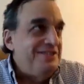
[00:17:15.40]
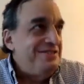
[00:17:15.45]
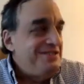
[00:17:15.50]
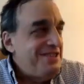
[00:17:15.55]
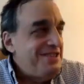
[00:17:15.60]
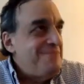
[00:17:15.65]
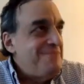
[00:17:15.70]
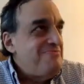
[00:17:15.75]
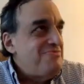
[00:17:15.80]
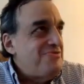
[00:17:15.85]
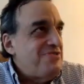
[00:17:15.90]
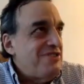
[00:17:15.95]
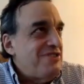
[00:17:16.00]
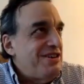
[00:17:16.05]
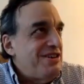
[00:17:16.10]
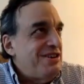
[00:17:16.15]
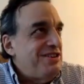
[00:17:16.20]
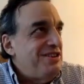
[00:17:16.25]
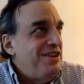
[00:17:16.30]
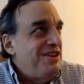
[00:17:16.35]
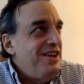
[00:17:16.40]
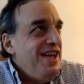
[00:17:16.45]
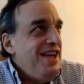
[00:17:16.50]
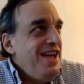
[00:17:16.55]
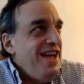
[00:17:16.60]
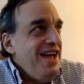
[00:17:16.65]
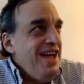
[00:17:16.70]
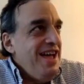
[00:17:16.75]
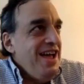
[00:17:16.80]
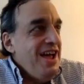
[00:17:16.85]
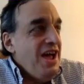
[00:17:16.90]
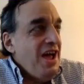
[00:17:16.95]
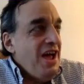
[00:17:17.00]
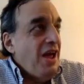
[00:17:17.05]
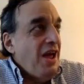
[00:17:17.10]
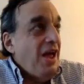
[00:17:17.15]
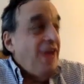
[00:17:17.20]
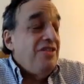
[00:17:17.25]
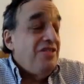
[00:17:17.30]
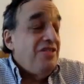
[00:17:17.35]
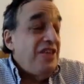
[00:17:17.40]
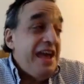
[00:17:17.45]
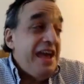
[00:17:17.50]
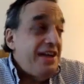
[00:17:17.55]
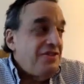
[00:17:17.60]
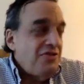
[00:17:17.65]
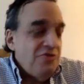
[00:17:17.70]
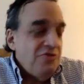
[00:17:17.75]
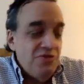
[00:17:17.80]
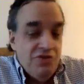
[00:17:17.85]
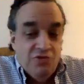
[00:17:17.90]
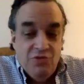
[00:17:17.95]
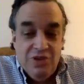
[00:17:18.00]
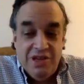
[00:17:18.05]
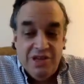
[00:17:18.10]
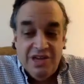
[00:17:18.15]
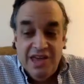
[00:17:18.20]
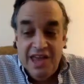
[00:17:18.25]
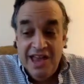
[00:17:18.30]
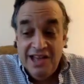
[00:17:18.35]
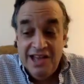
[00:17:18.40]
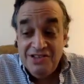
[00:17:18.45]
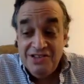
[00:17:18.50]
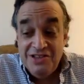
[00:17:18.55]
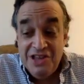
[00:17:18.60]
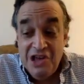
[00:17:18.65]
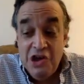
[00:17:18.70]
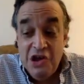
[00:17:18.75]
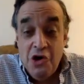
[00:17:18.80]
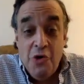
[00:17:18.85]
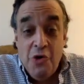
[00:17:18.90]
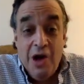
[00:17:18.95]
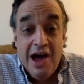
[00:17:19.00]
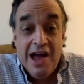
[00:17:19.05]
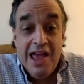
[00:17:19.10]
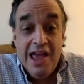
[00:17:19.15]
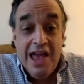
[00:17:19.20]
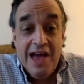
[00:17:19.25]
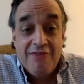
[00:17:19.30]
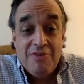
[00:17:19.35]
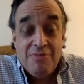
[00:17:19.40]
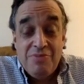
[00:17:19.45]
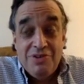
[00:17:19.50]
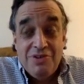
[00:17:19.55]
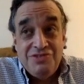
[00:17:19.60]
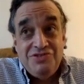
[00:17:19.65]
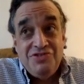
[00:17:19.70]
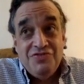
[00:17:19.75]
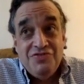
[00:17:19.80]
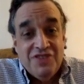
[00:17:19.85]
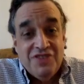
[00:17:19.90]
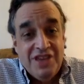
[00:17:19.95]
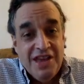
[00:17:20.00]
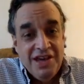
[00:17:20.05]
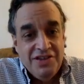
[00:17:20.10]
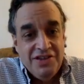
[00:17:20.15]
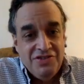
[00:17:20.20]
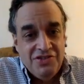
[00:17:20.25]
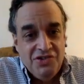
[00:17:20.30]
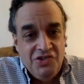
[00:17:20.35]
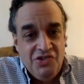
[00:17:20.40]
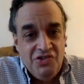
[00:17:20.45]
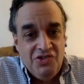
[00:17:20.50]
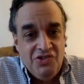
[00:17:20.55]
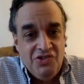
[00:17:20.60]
They pretend. And the answer is we can't know. I have a bunch of guesses.